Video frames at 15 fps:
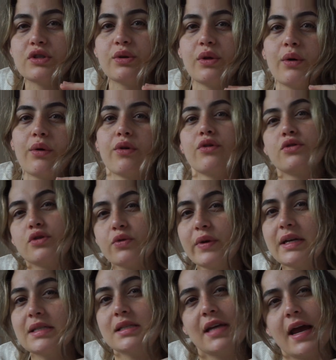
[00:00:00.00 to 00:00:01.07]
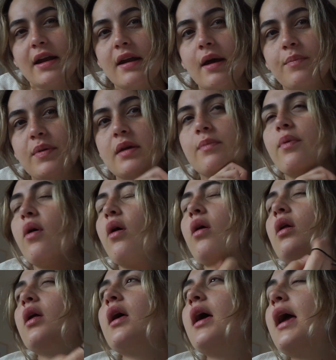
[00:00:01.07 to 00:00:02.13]
So there were 3 stand-up
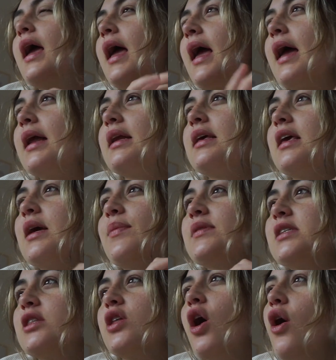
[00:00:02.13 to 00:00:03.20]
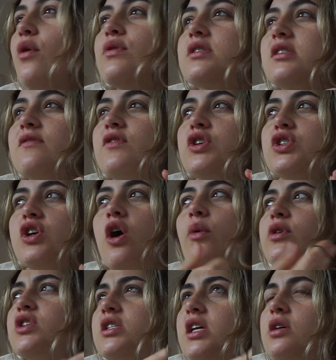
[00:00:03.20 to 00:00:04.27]
people and he was like the host of the show,
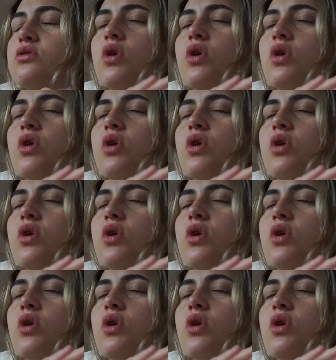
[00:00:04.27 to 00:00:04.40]
which is like